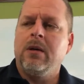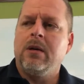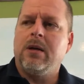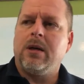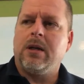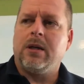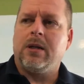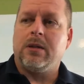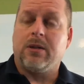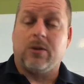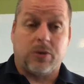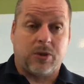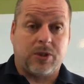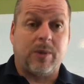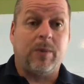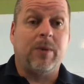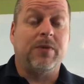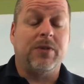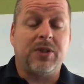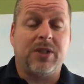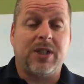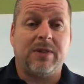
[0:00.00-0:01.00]
or some
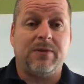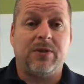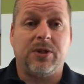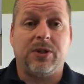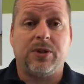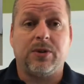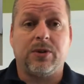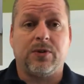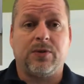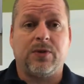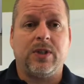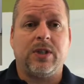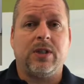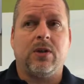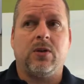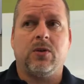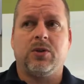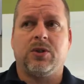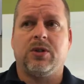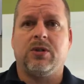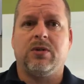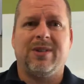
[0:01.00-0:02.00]
of the safety shears
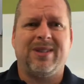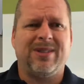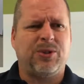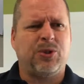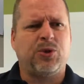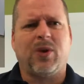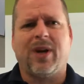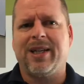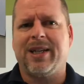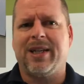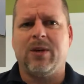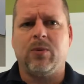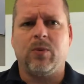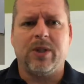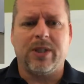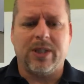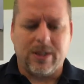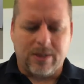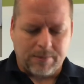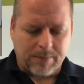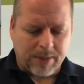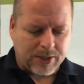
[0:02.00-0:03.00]
videos, and striking
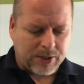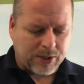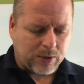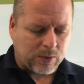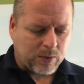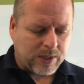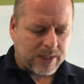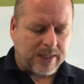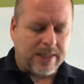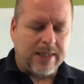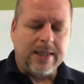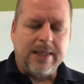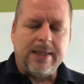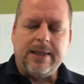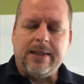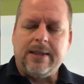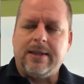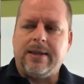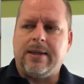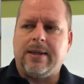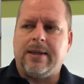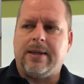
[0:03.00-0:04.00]
with it and messing with it,
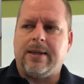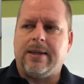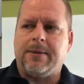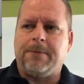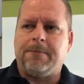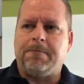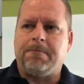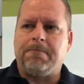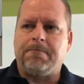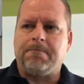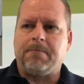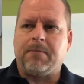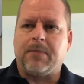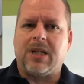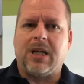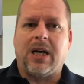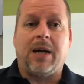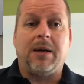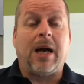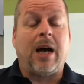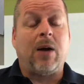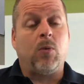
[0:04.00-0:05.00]

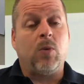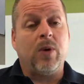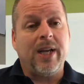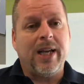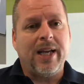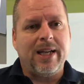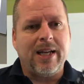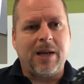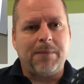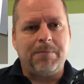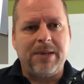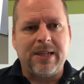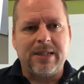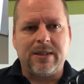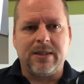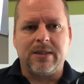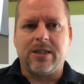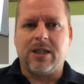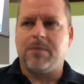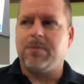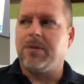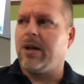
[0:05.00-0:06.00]
I went ahead and I picked
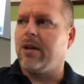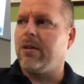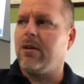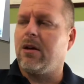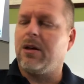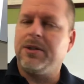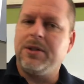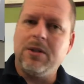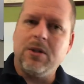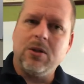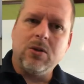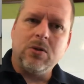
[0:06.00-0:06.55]
this up, and I thought,